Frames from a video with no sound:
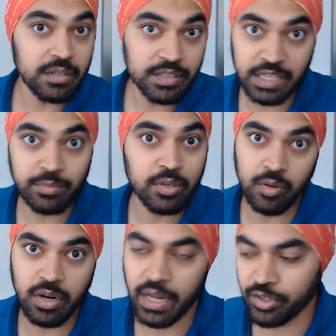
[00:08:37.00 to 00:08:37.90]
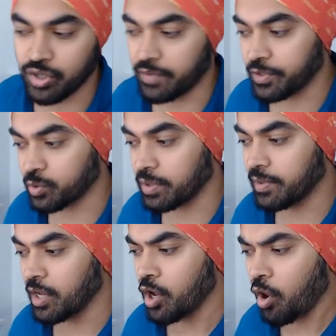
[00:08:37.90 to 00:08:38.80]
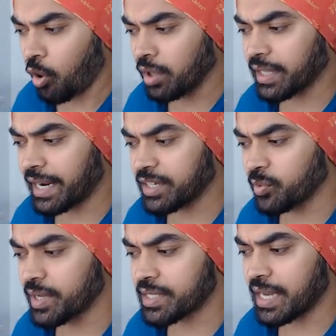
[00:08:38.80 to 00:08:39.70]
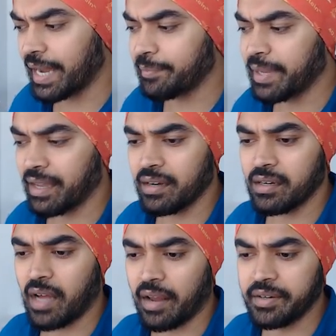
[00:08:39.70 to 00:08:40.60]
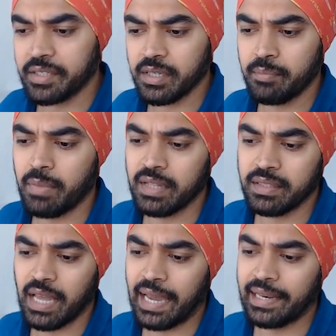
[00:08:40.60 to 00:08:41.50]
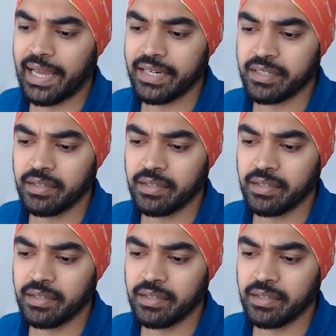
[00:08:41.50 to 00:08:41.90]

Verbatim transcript: table or a line chart visual. All that I do is I make a current month highlight